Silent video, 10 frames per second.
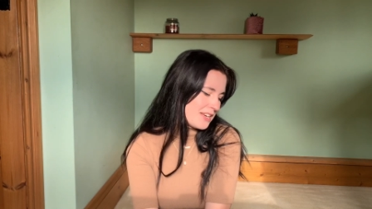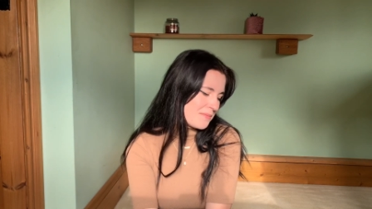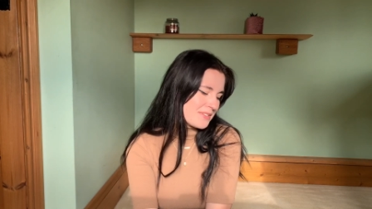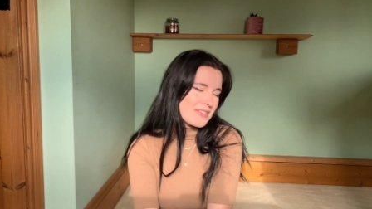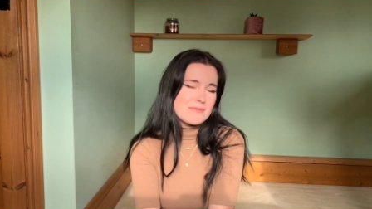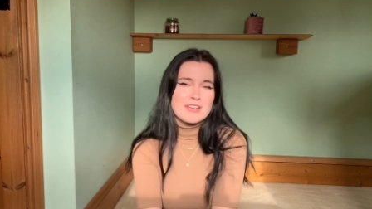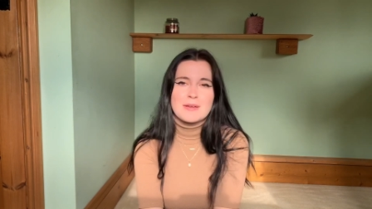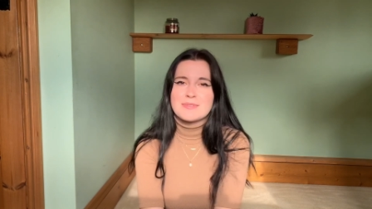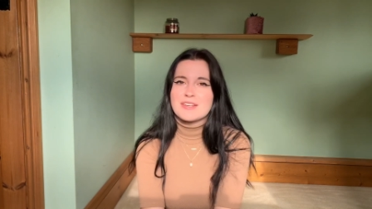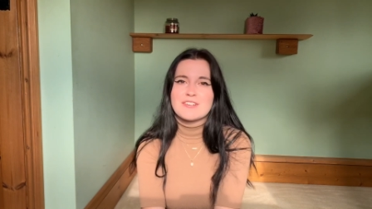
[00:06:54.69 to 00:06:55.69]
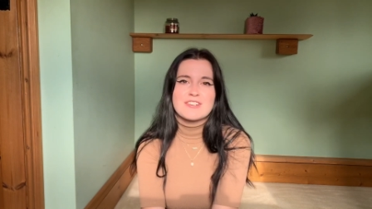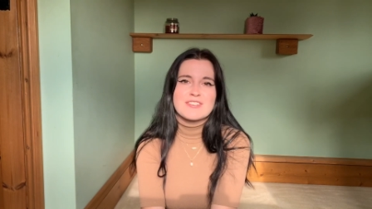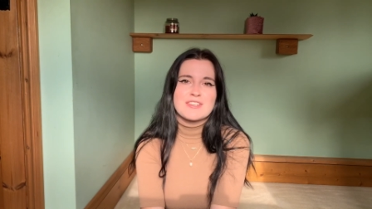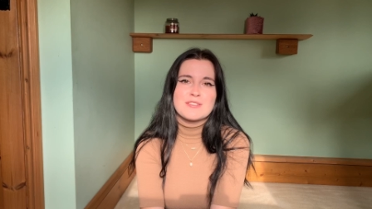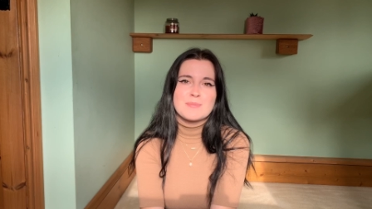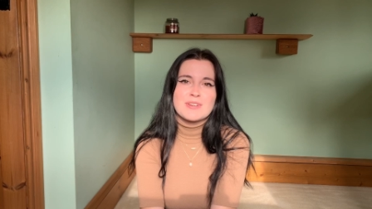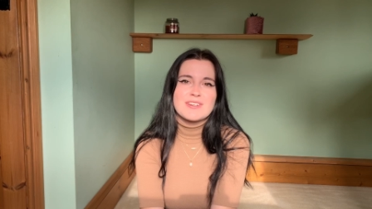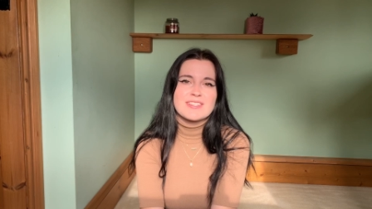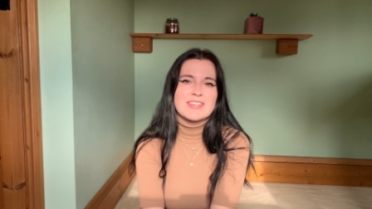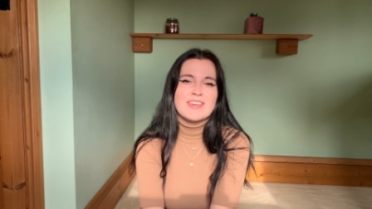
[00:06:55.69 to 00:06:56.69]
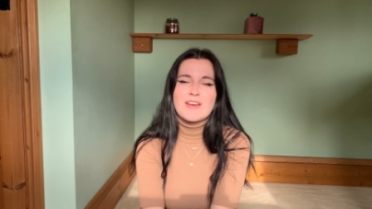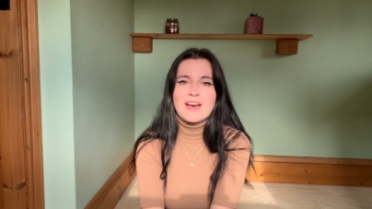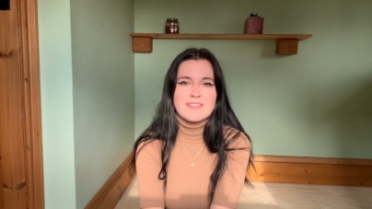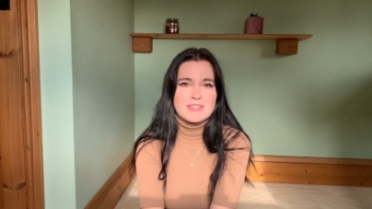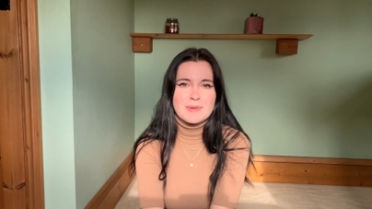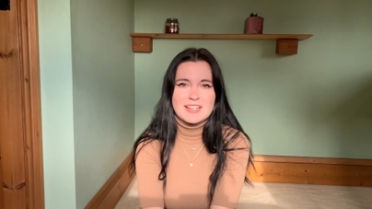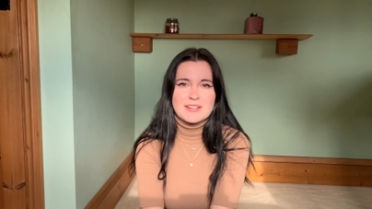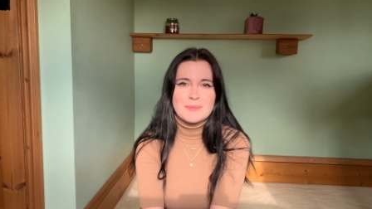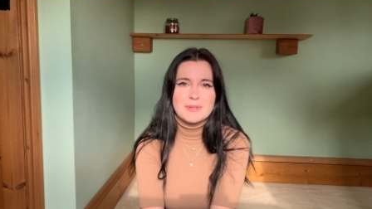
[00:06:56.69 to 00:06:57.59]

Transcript: but sometimes there are just those books that you have to pick up.